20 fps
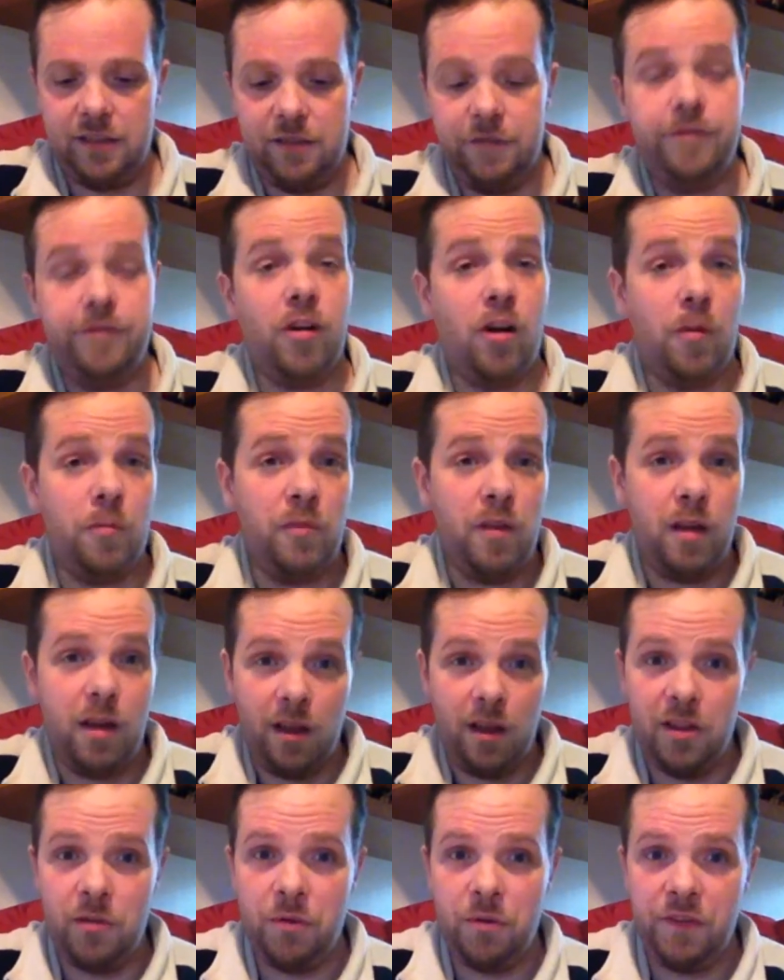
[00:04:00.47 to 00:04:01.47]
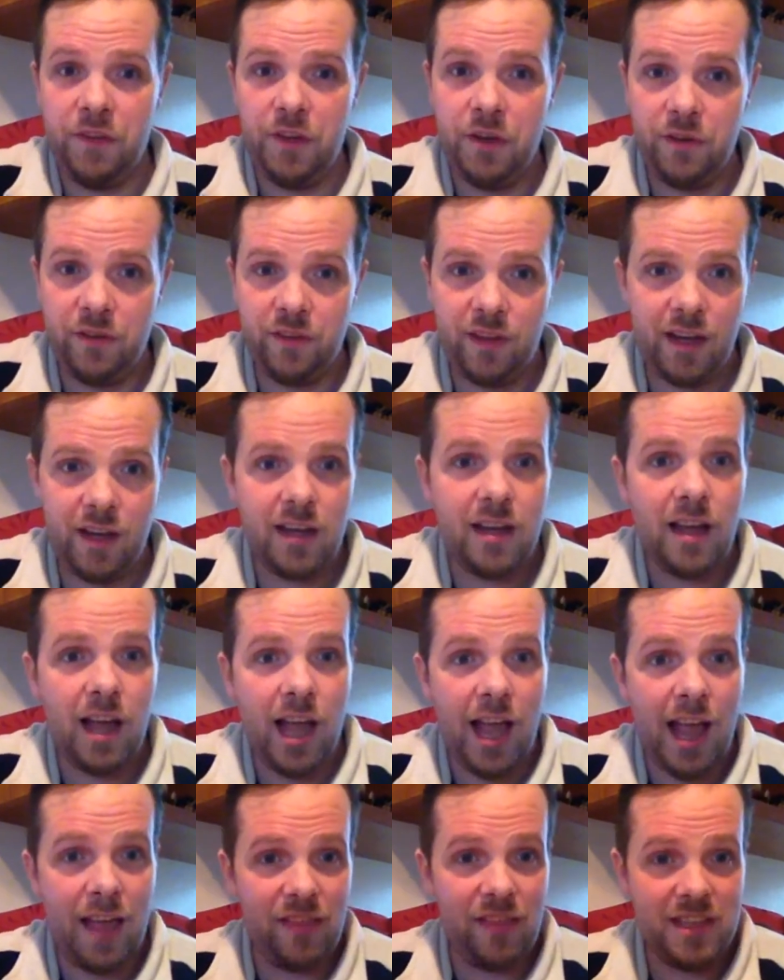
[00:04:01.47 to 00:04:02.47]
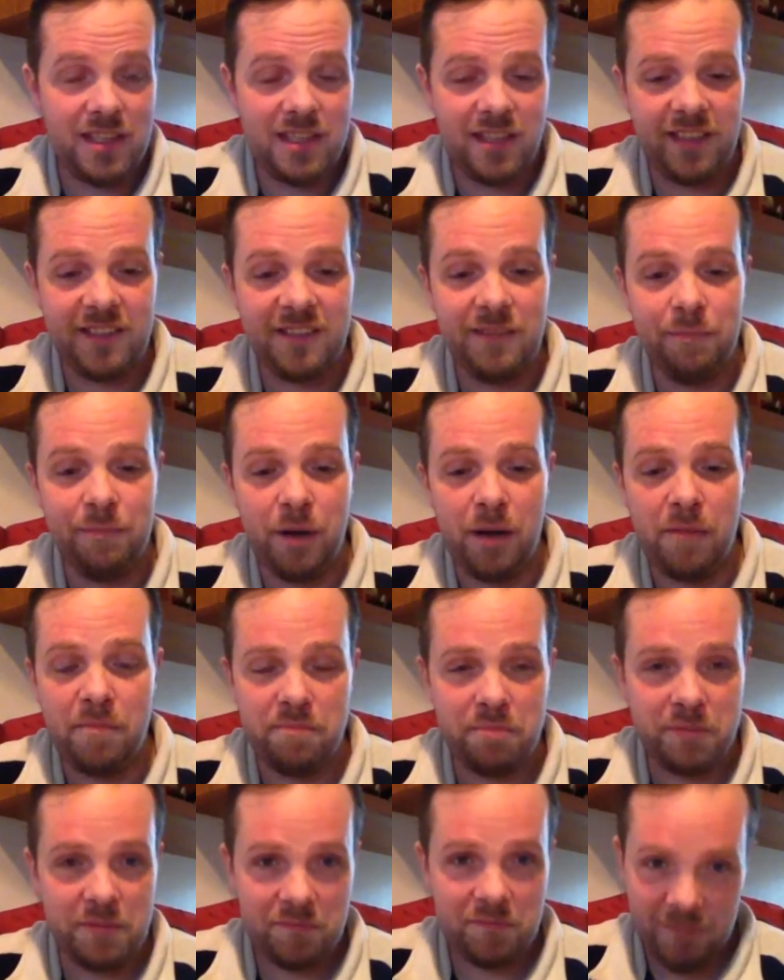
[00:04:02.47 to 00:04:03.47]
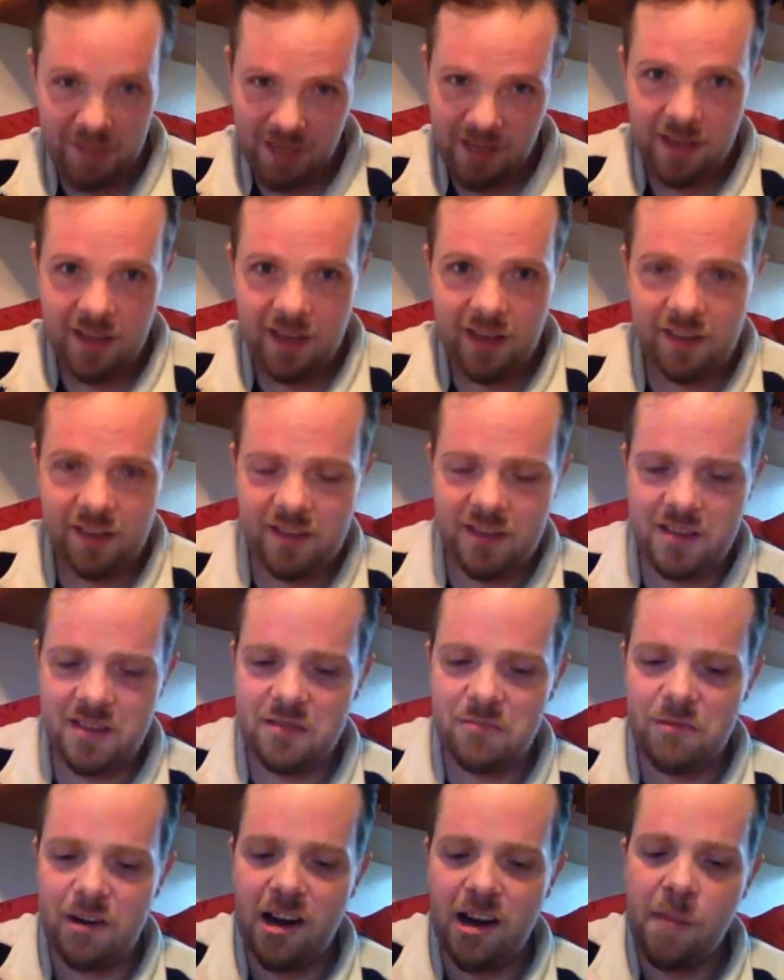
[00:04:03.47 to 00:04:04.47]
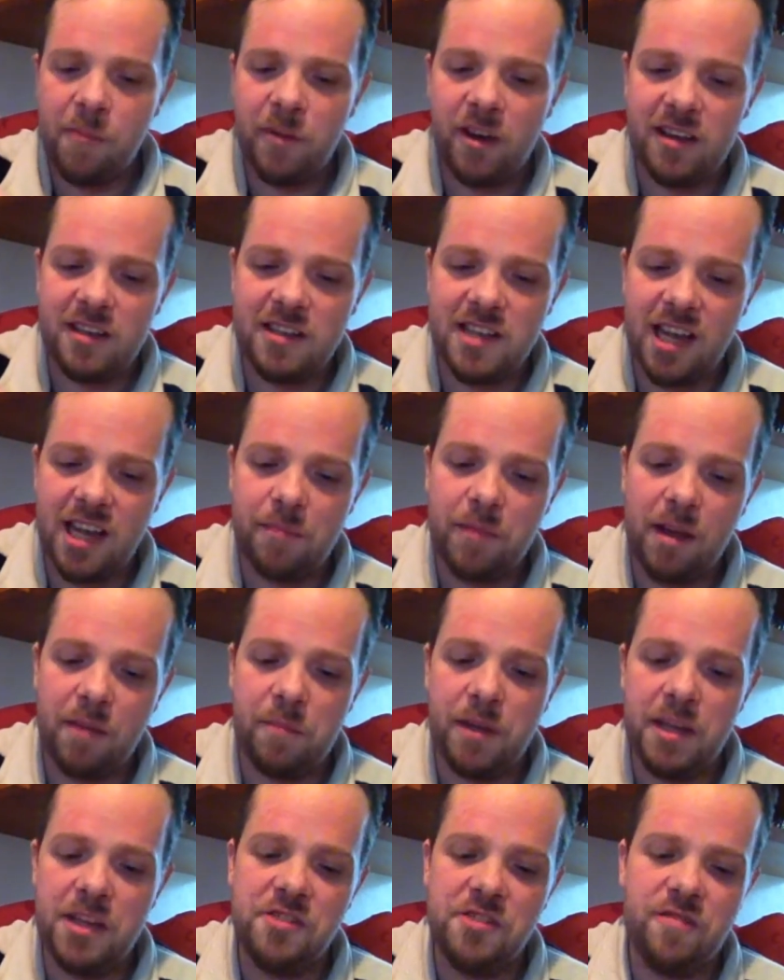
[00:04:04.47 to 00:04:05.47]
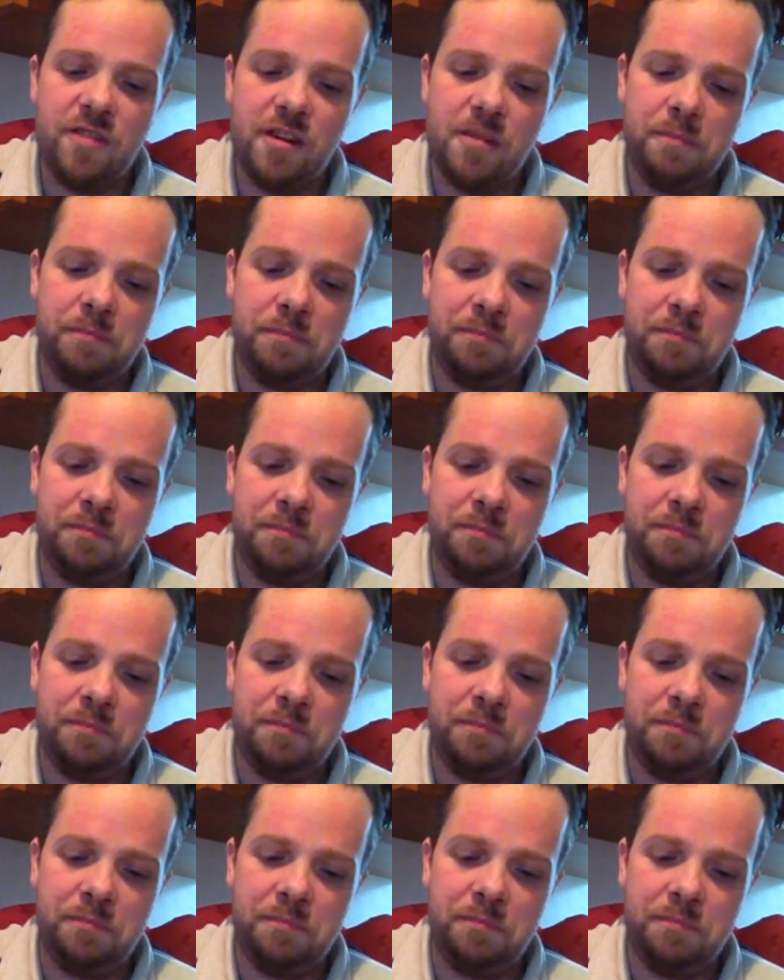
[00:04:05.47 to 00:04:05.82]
from the review thing, I had this little bump. And this is where I'm going to take my pinch from.